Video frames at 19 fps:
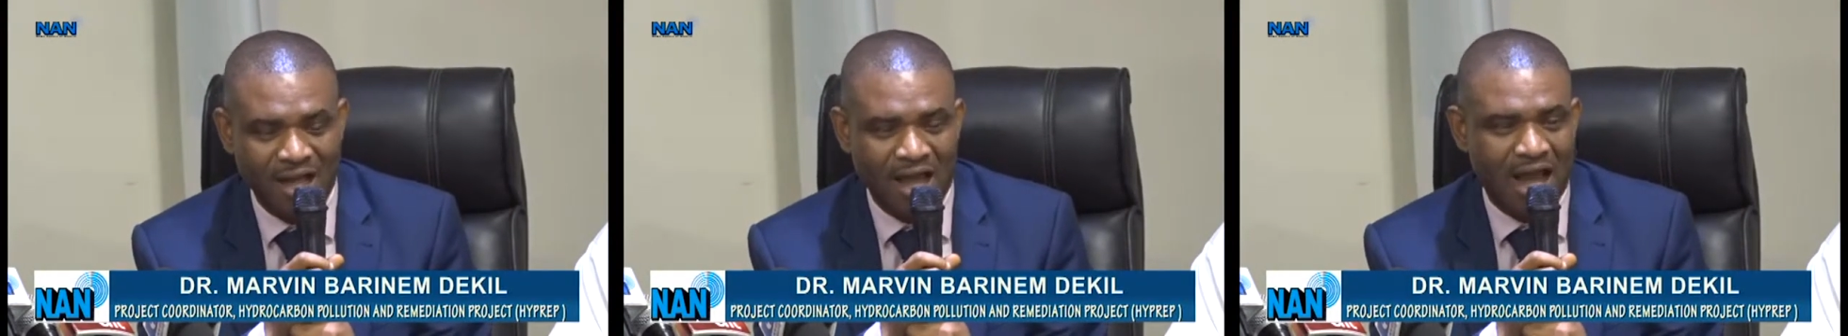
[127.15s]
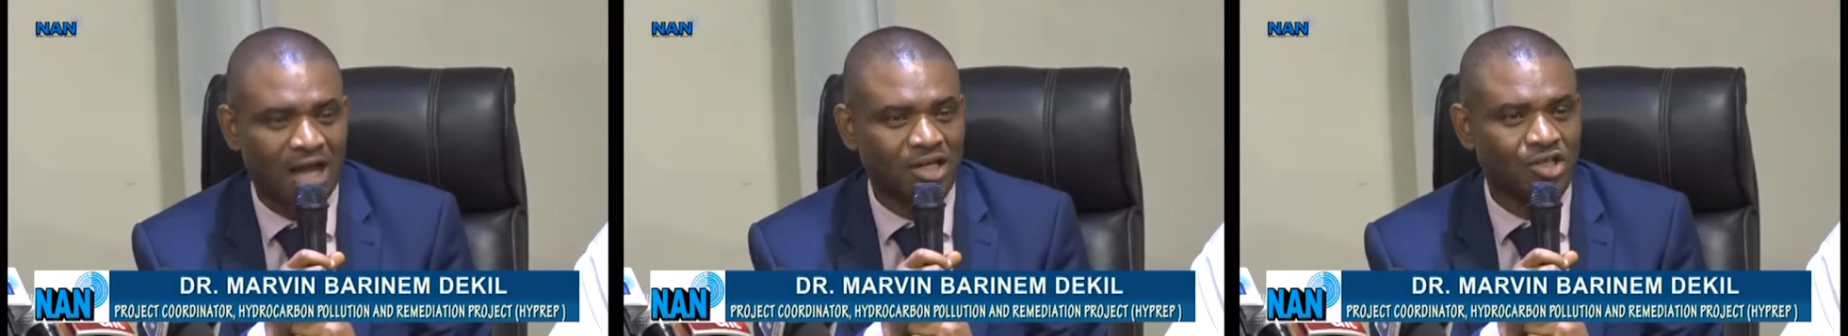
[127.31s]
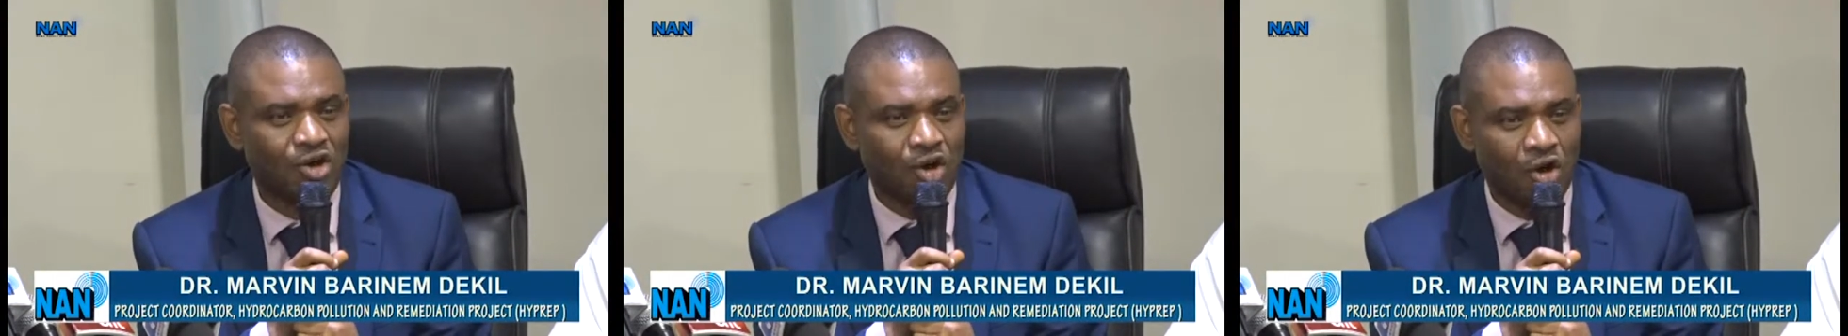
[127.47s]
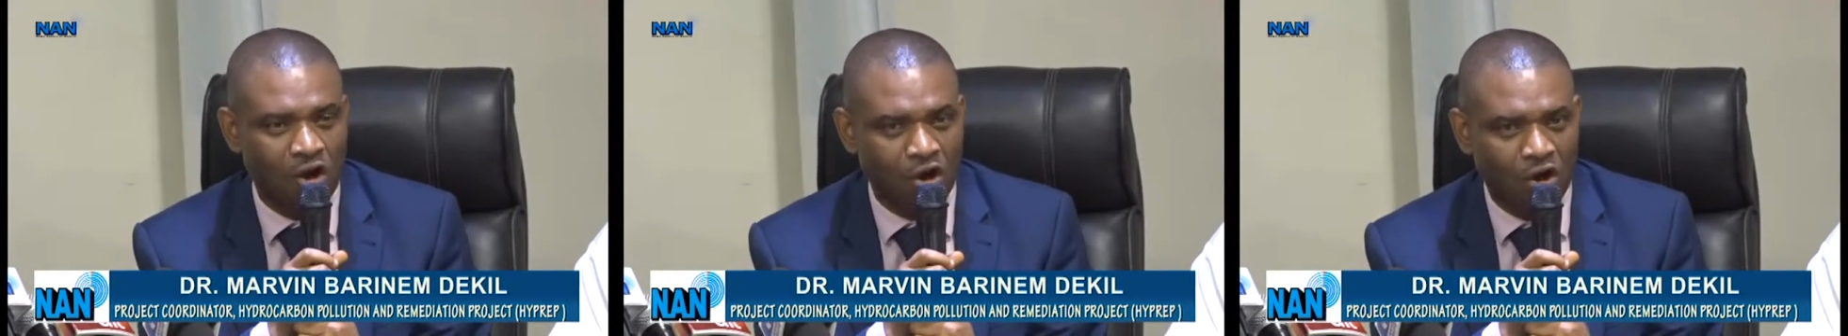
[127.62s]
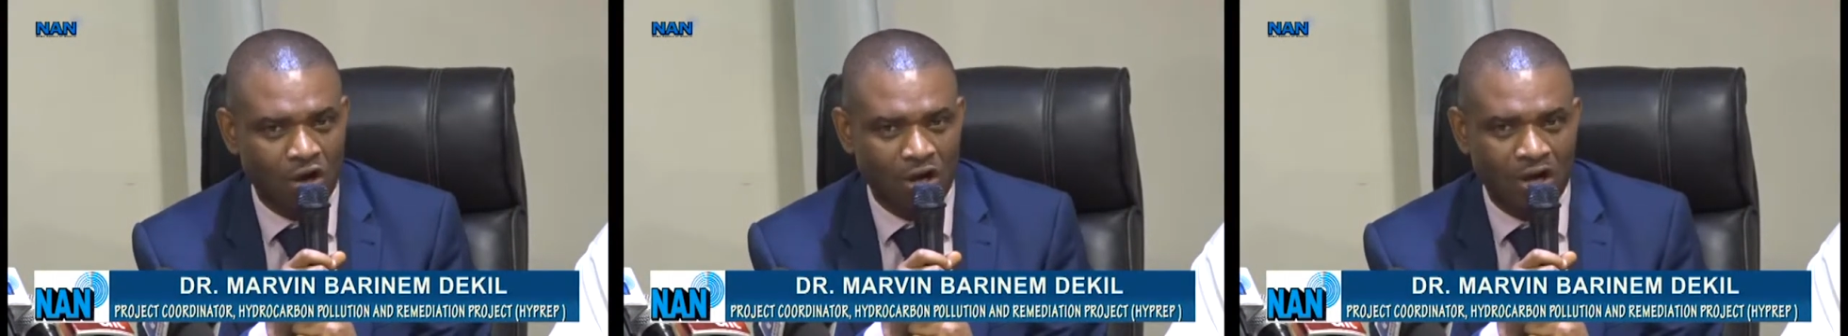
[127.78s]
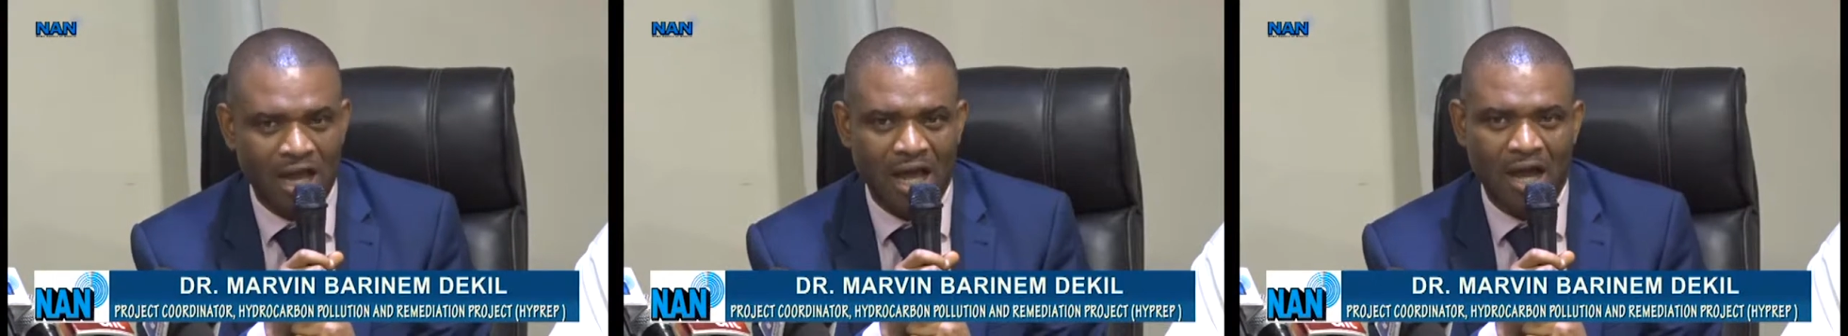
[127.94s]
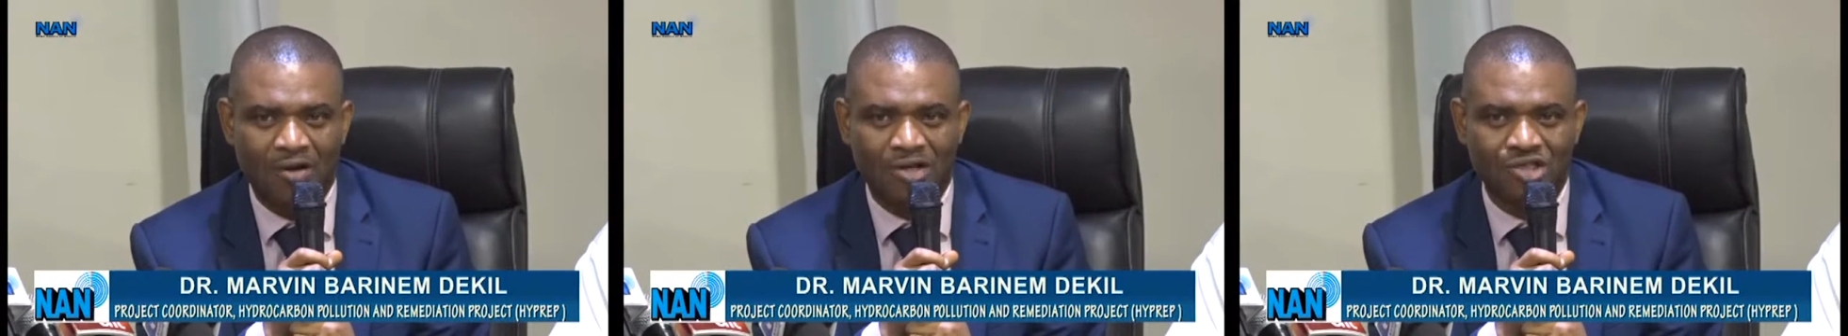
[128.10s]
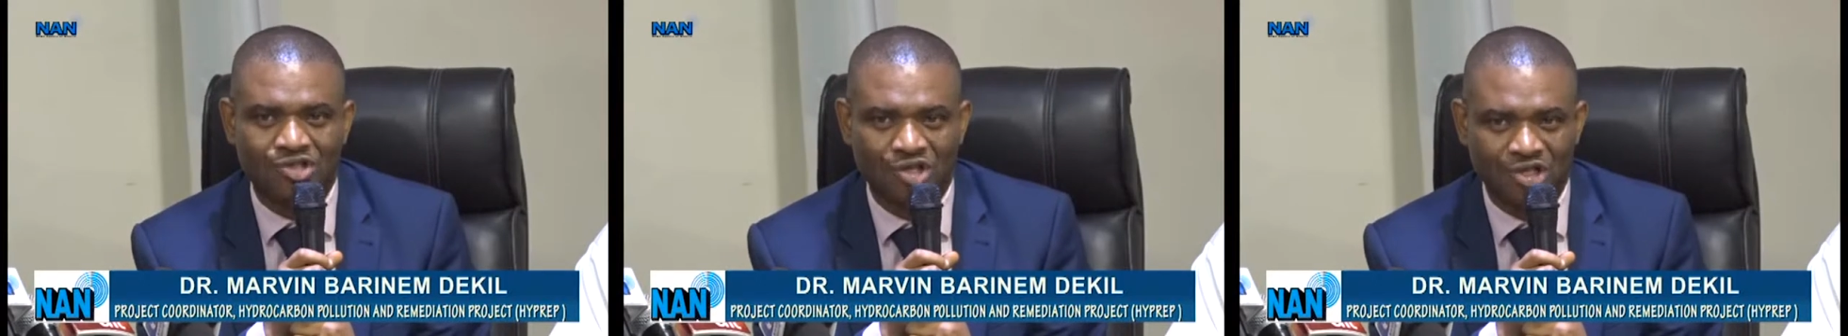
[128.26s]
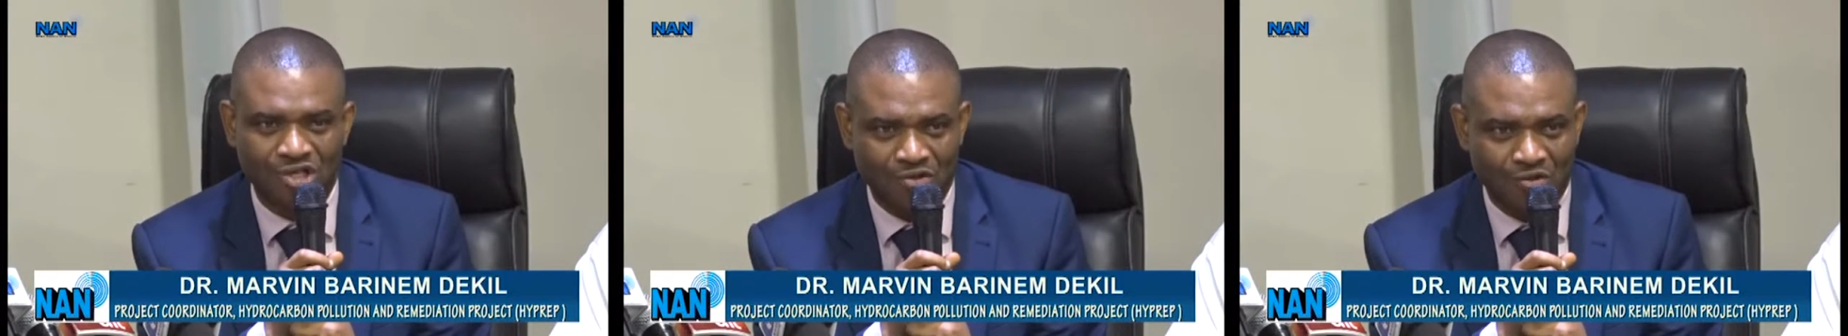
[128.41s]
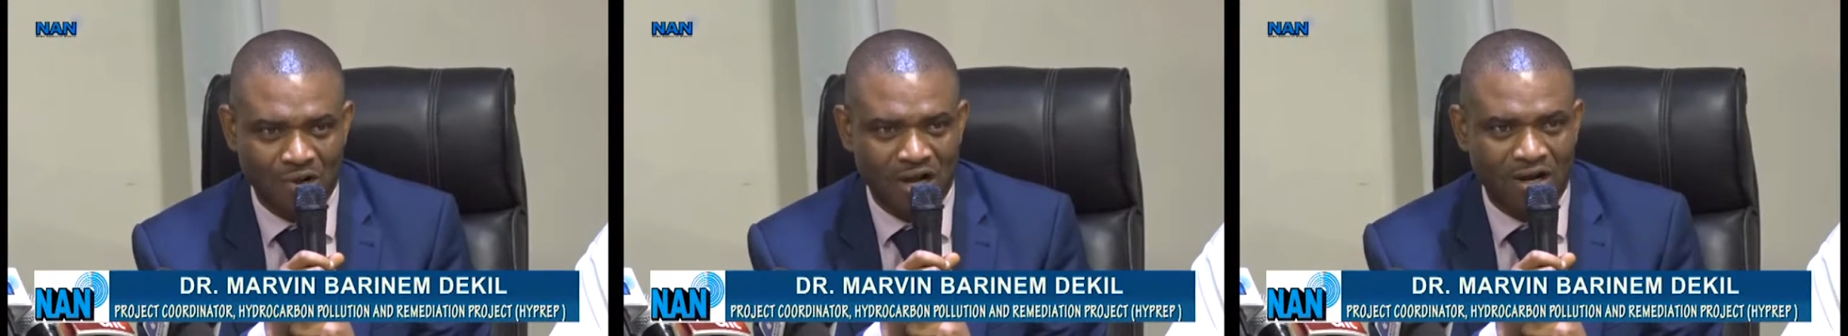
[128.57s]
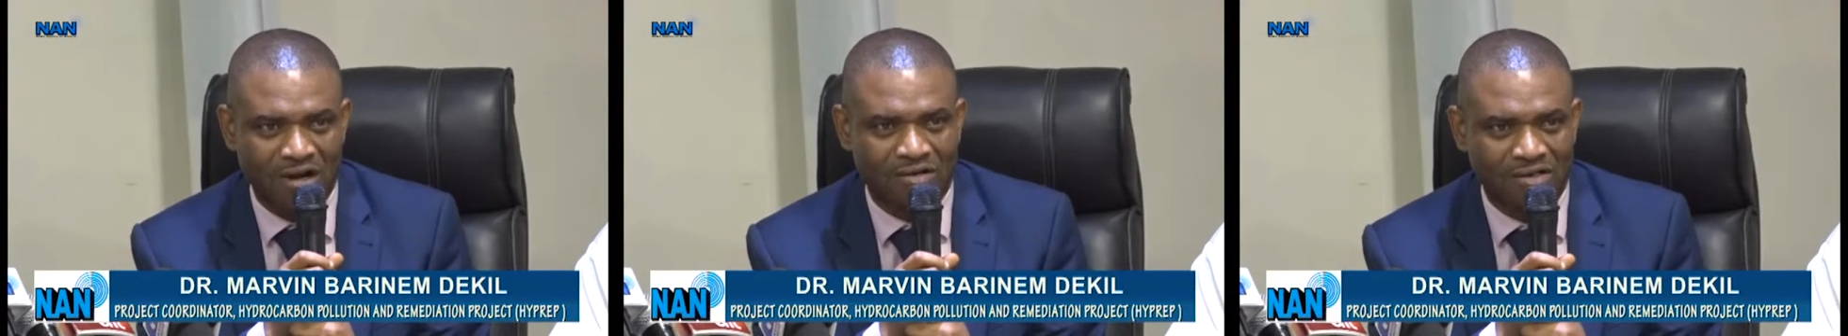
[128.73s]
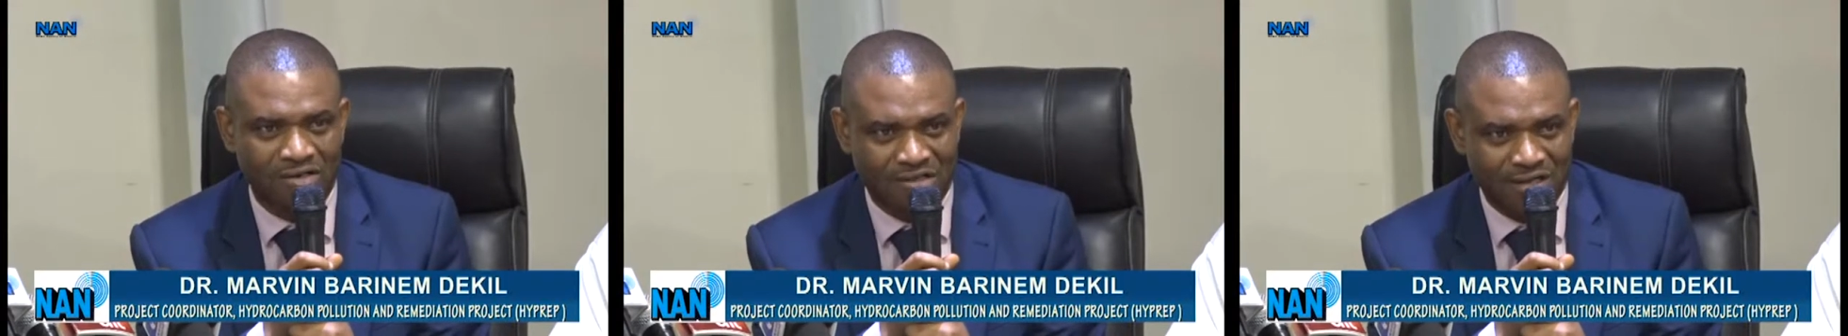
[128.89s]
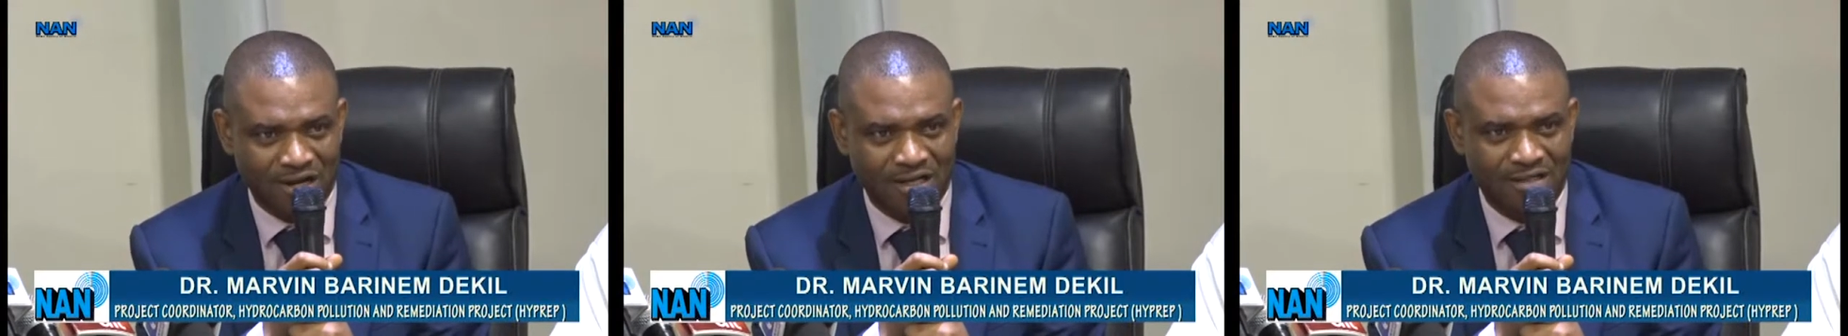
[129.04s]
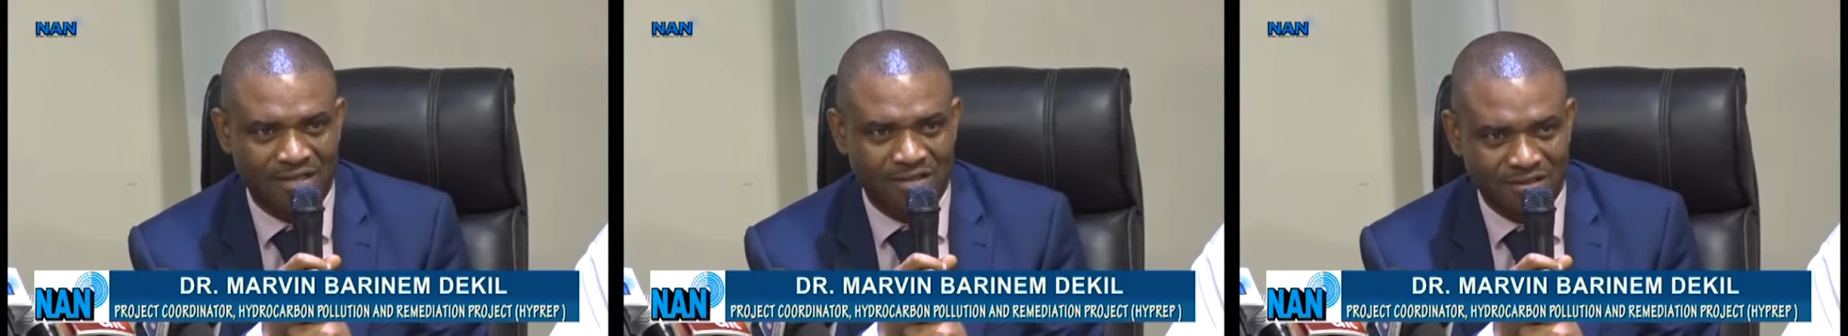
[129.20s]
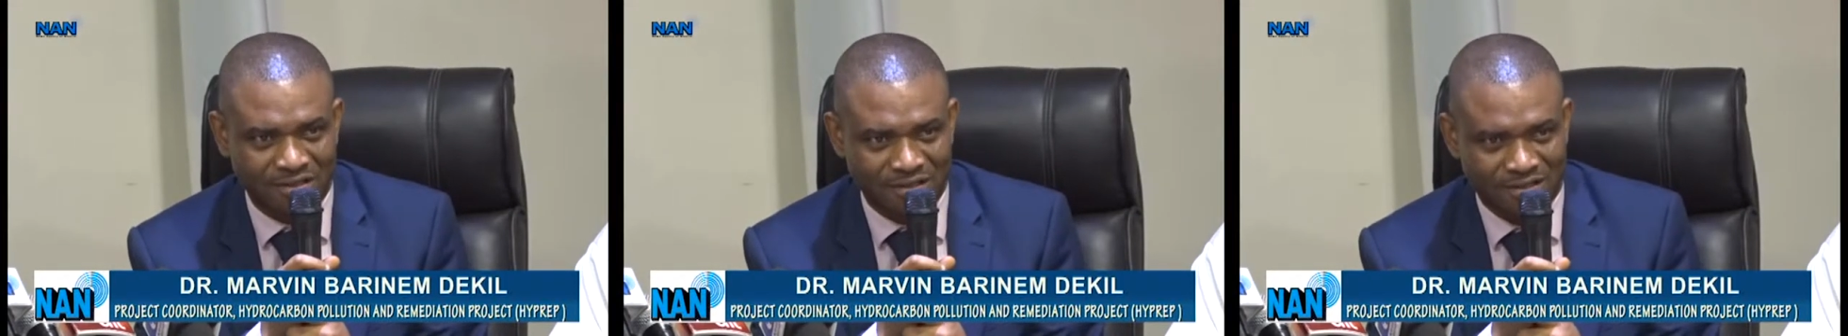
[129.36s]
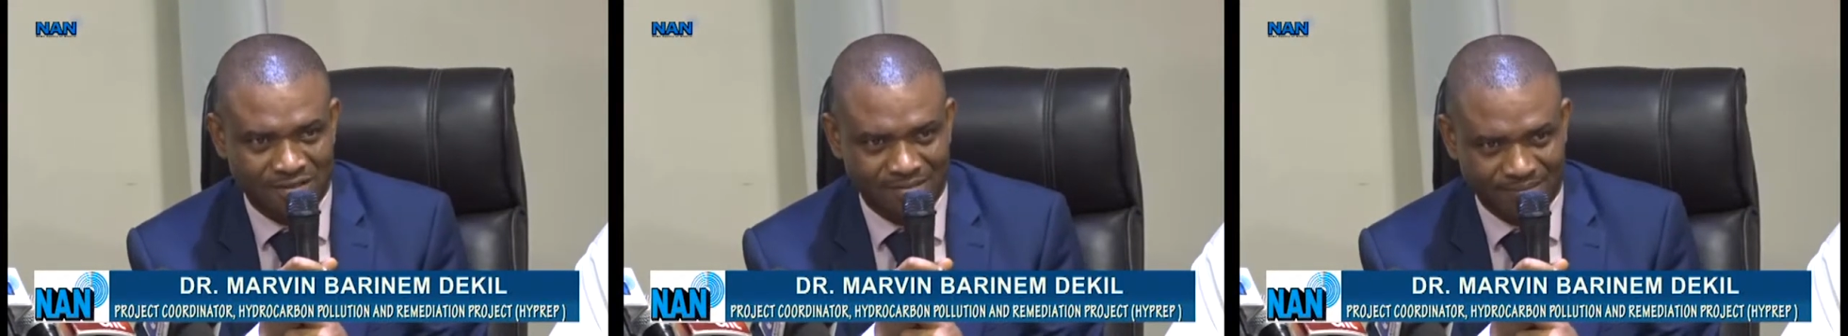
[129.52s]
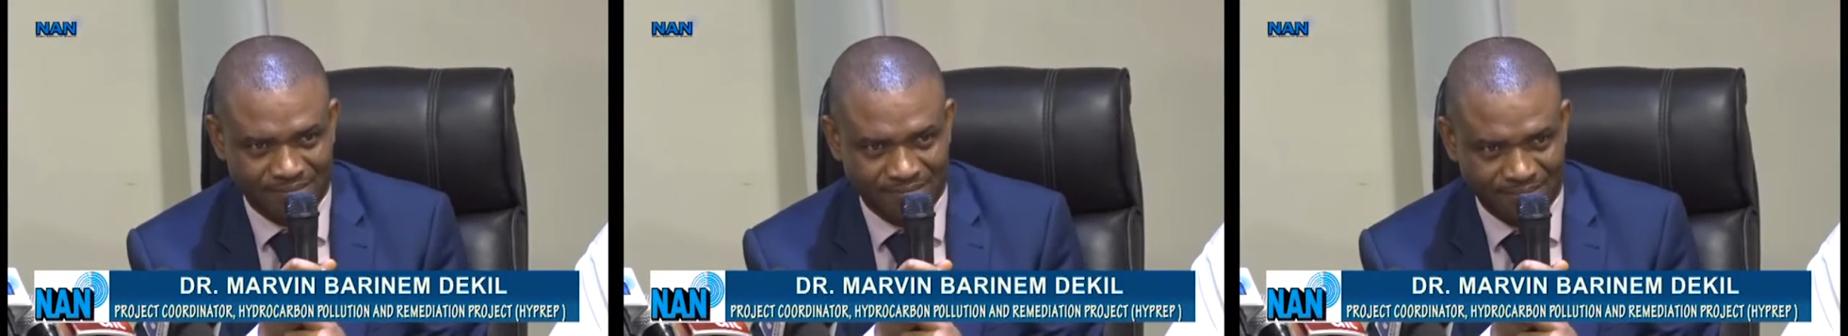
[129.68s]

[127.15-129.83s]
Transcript: at all our 21 contractors.